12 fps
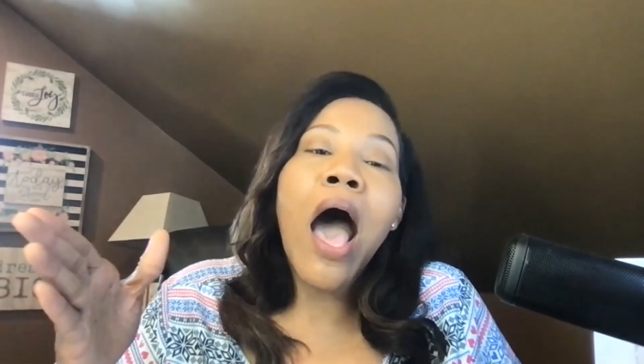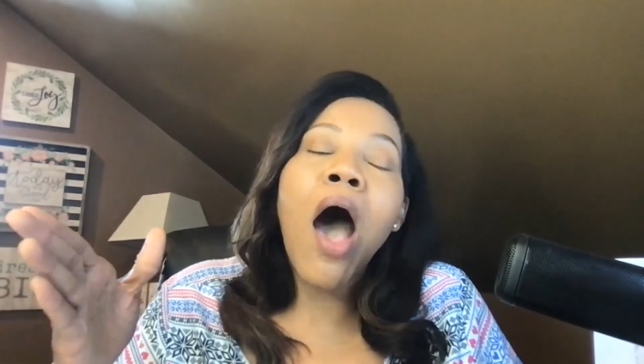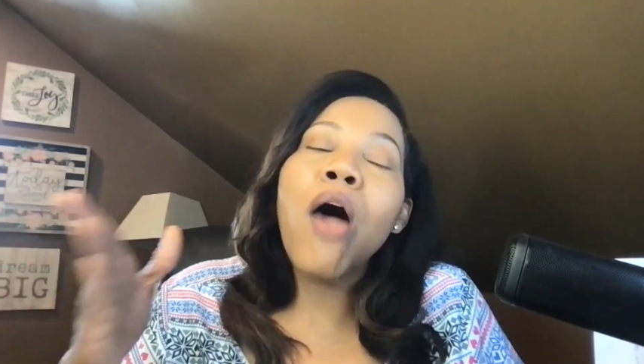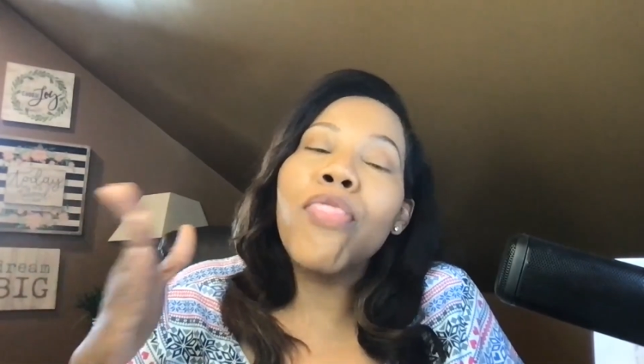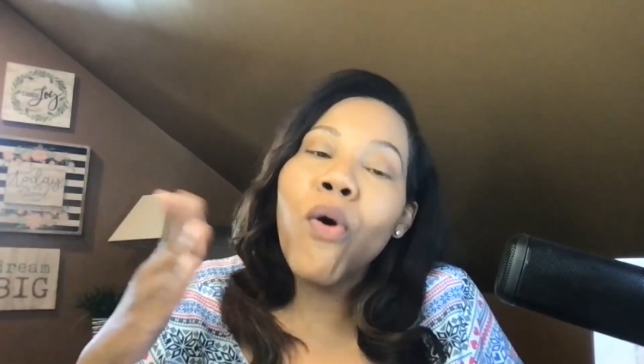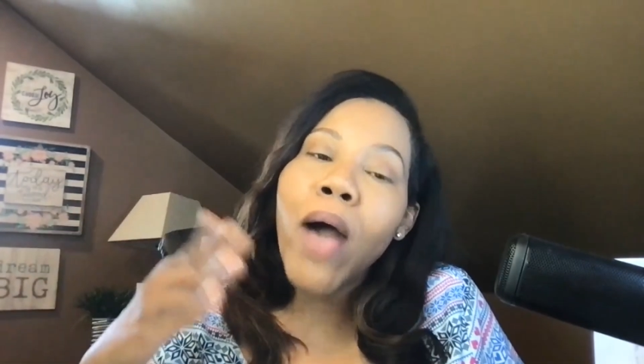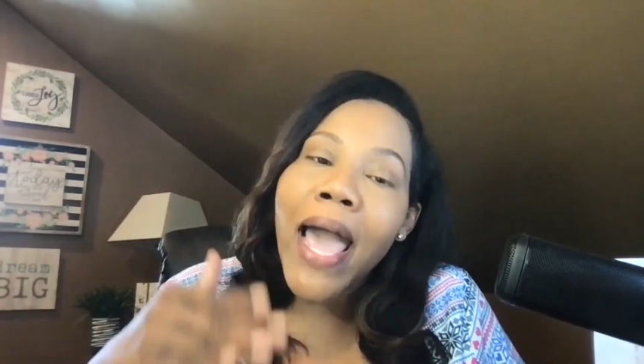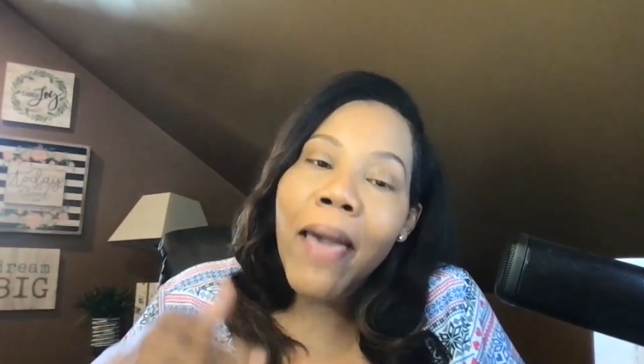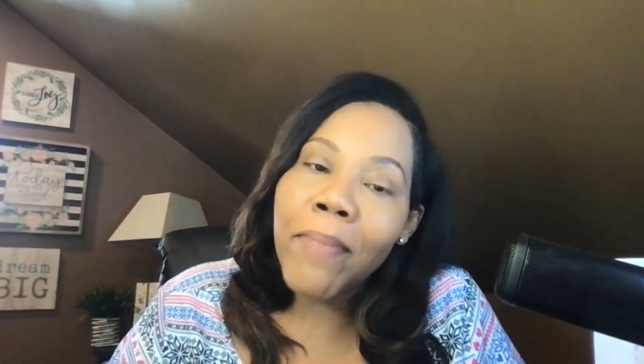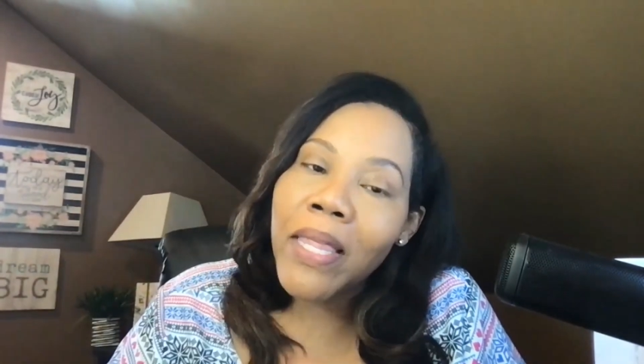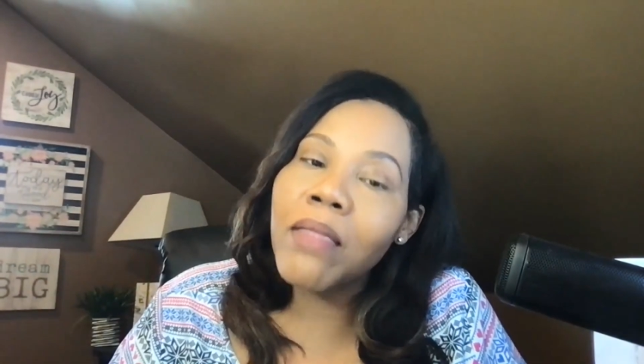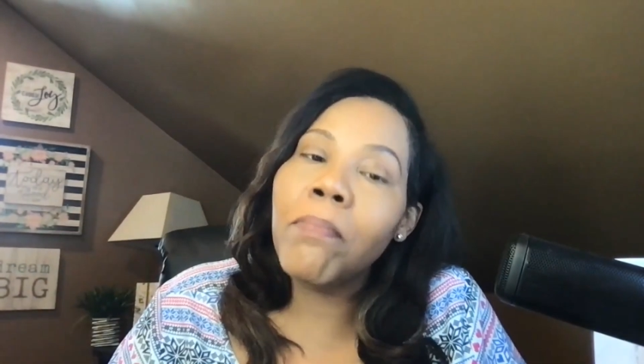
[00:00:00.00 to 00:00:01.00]
although I
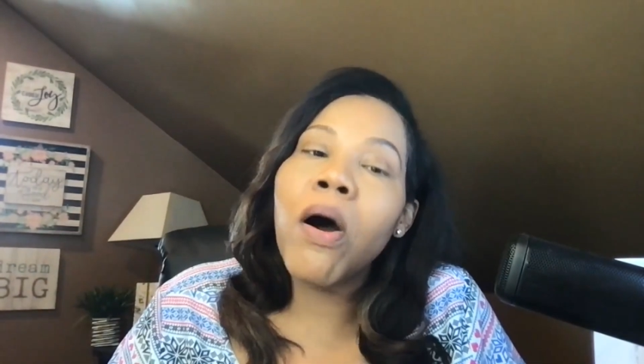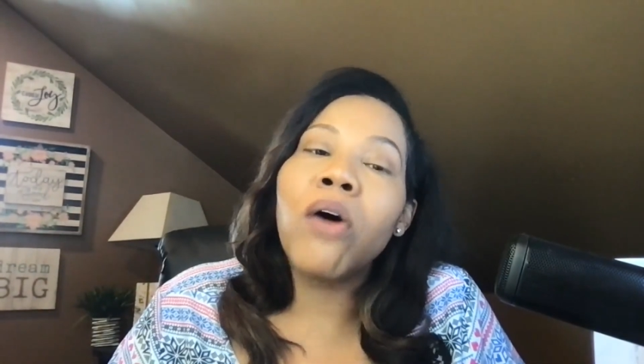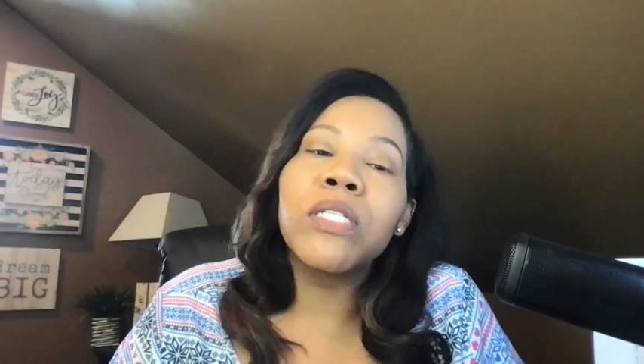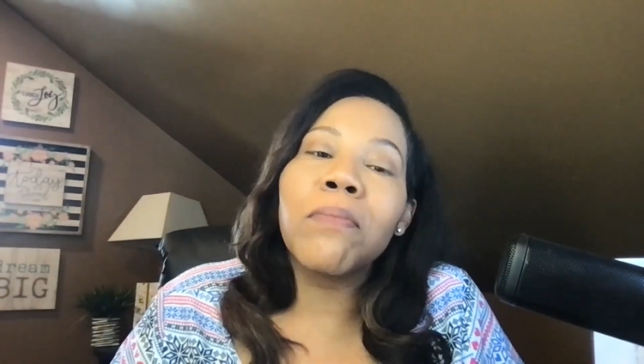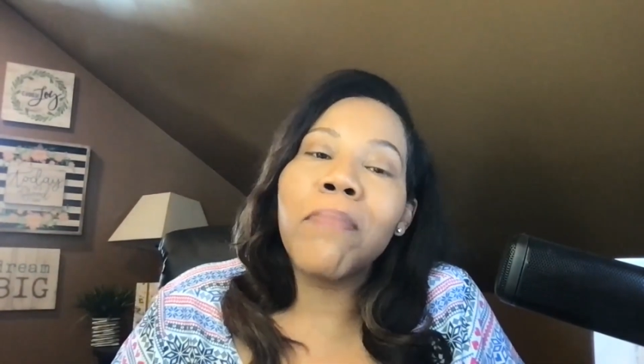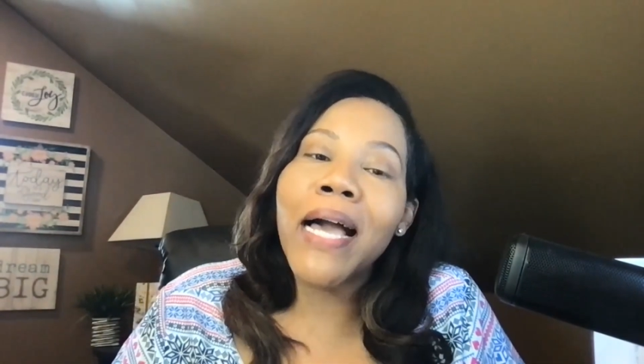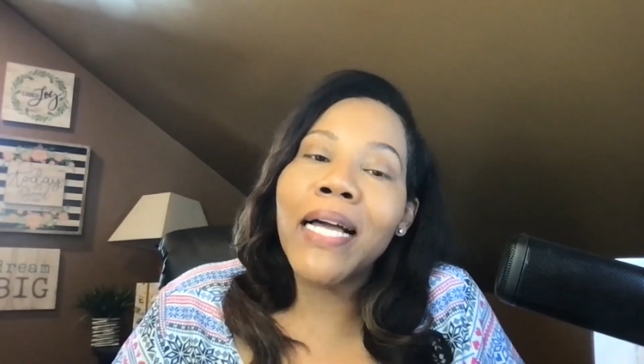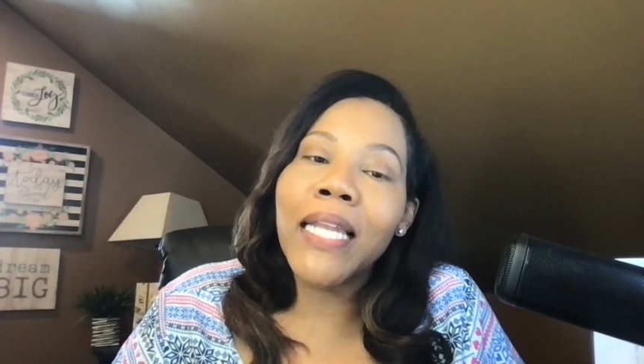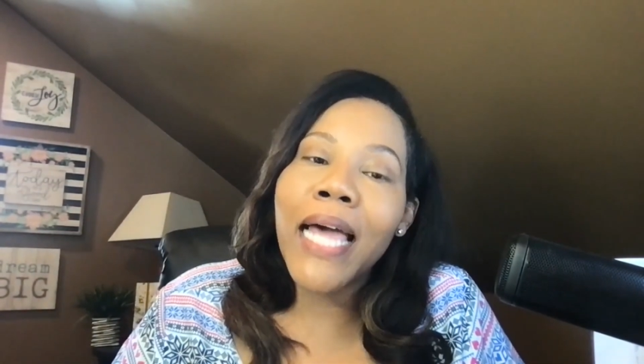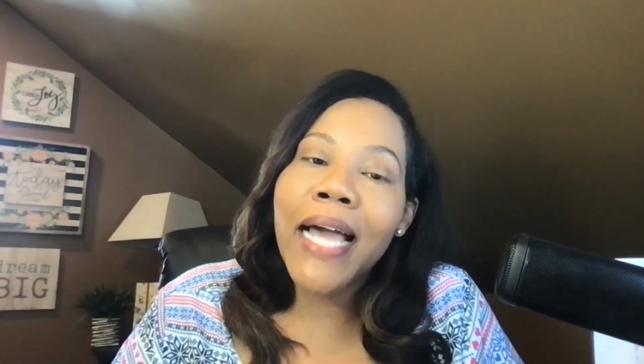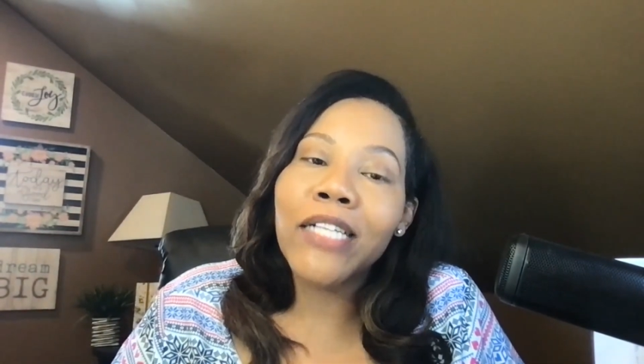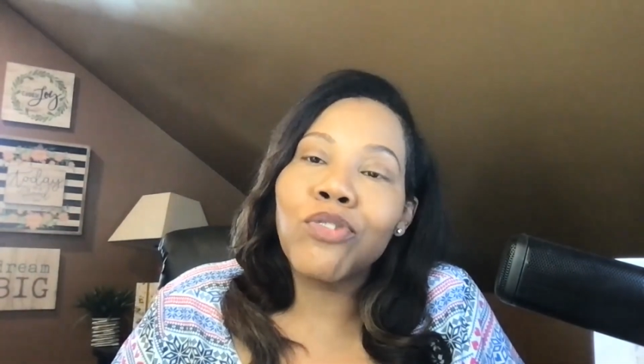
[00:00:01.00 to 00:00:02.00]
had been the boss of my
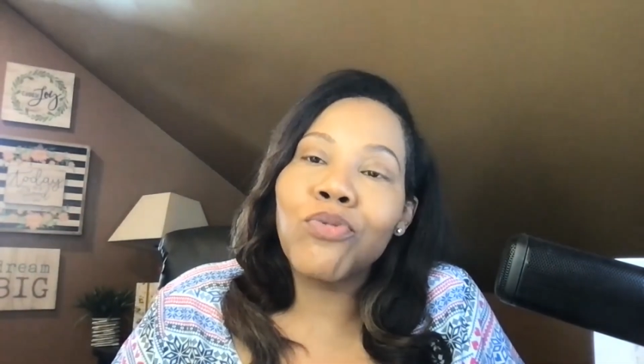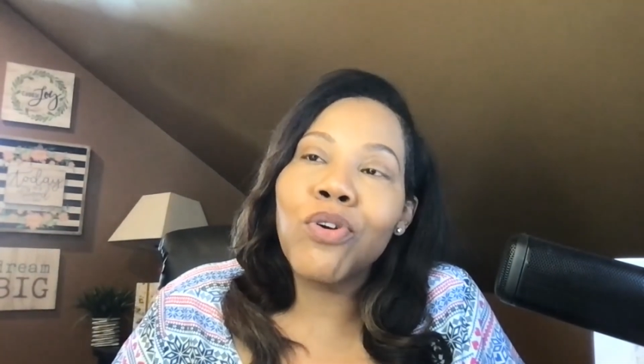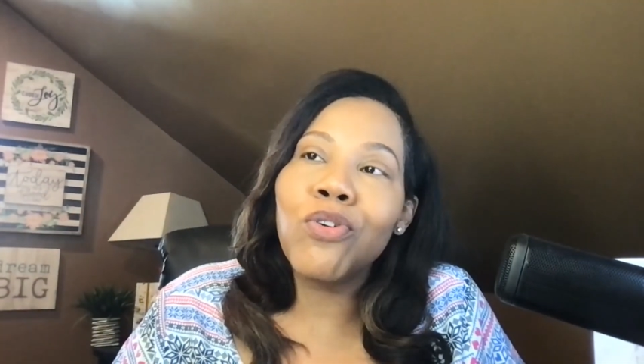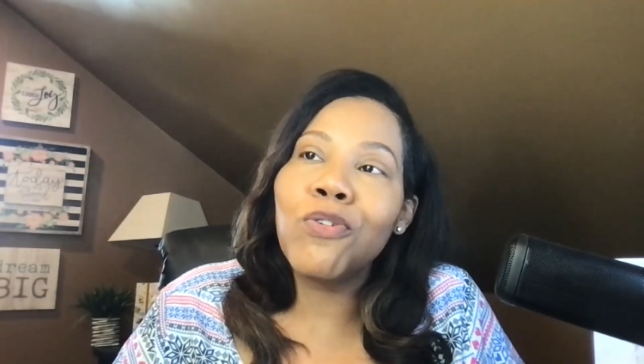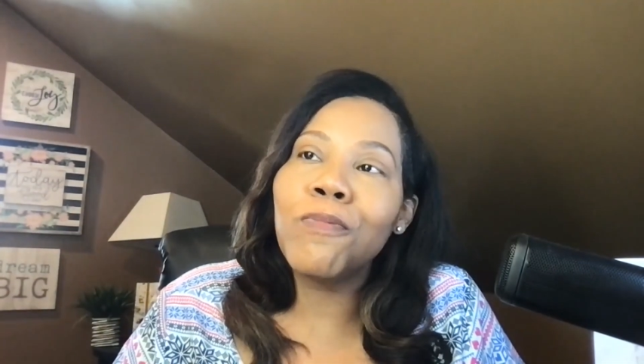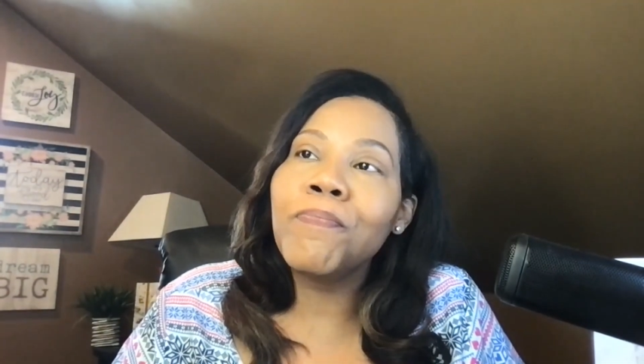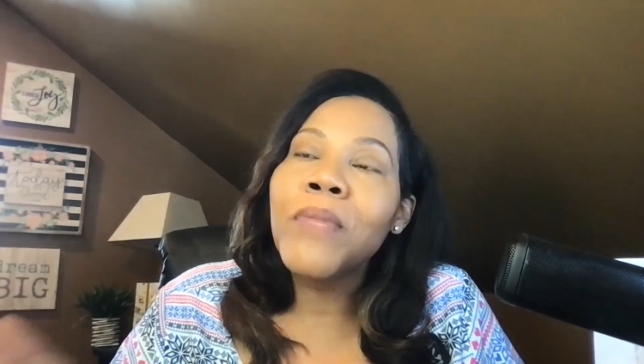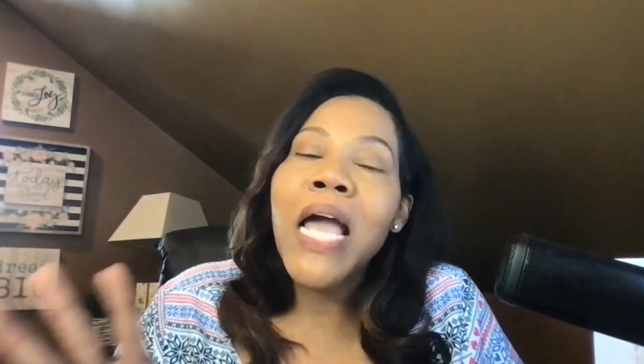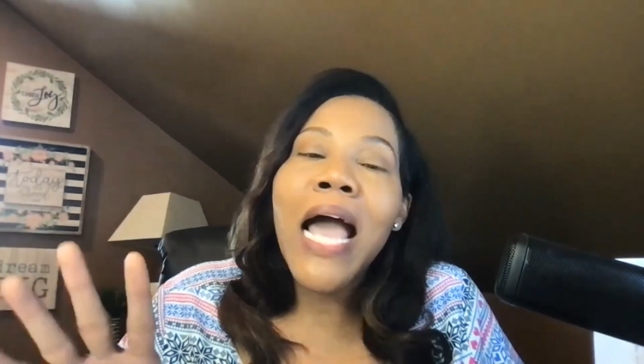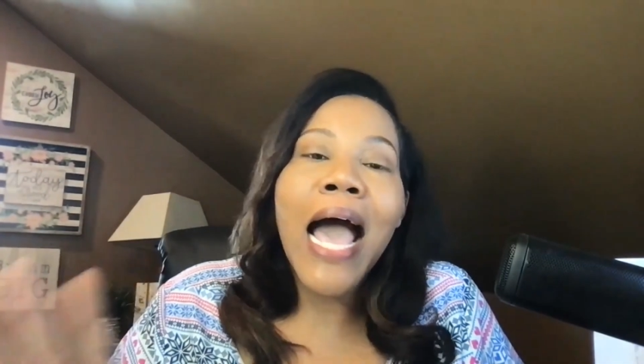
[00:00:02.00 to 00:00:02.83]
classroom,